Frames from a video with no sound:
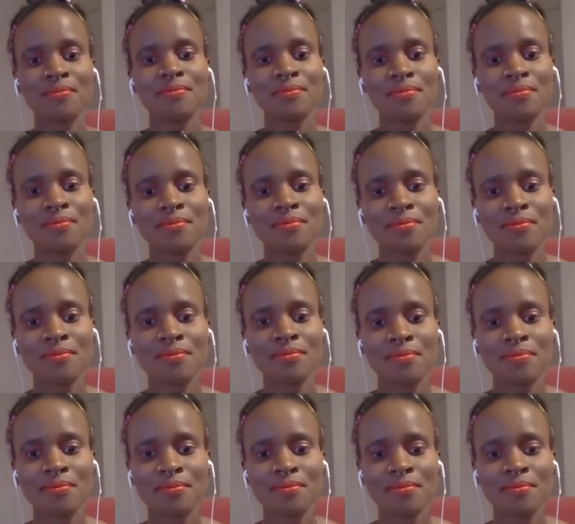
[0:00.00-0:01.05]

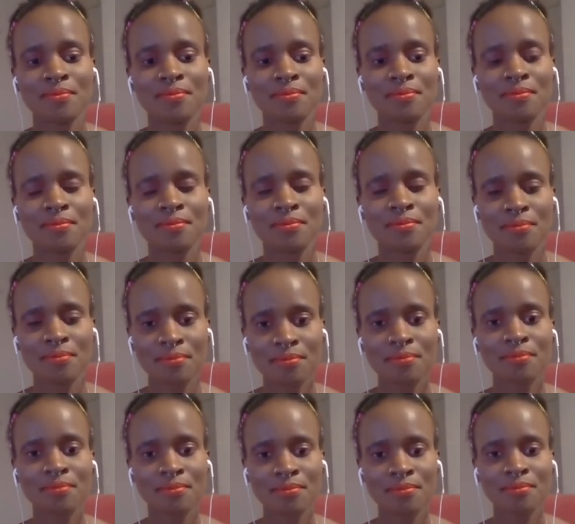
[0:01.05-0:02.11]

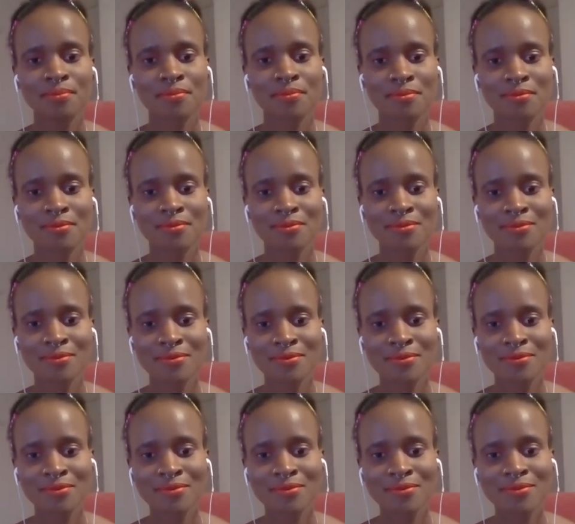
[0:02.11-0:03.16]

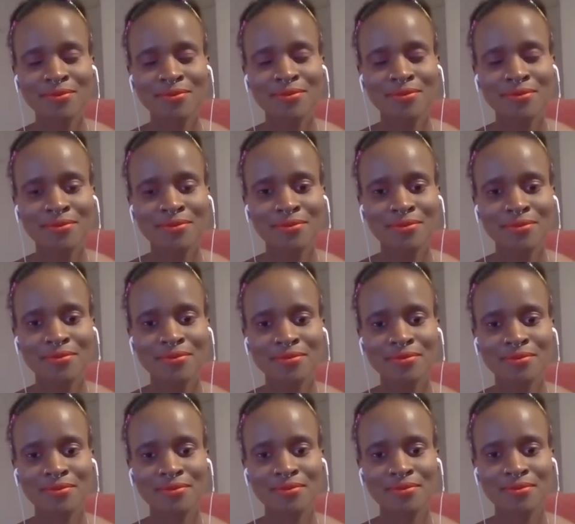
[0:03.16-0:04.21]

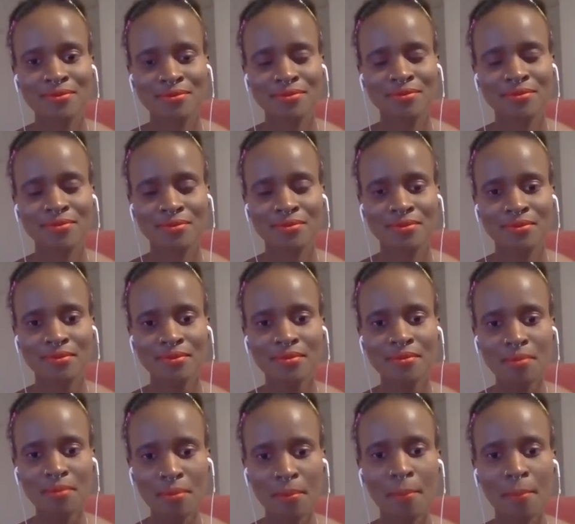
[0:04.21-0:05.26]

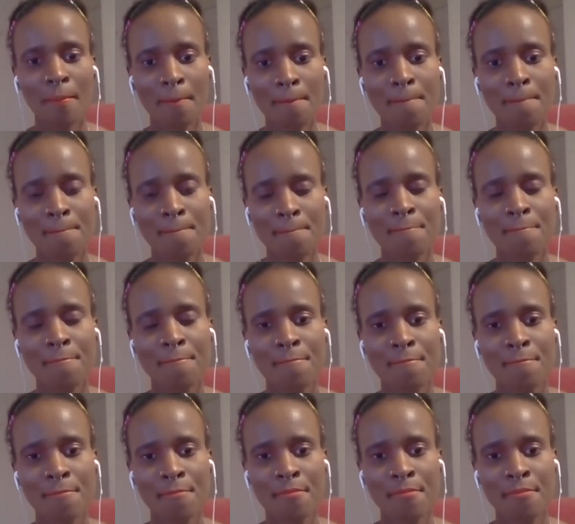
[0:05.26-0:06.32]

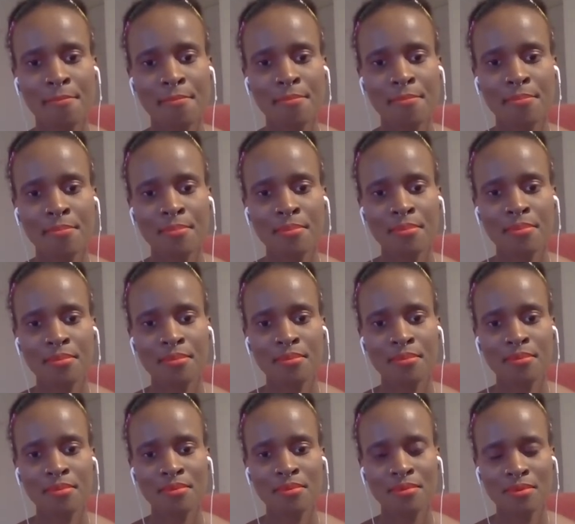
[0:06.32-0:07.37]

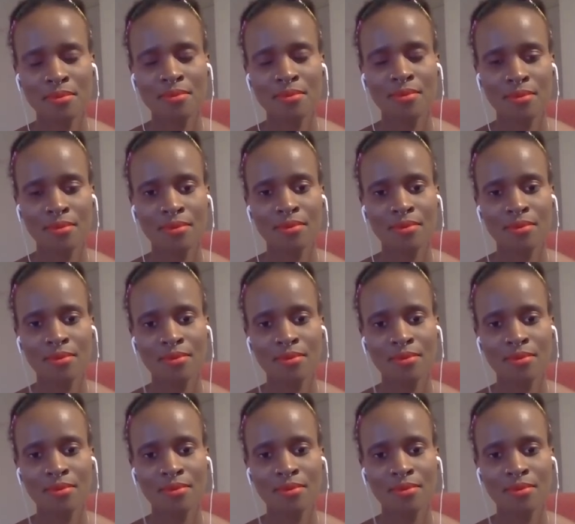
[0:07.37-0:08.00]
The person shown says nothing.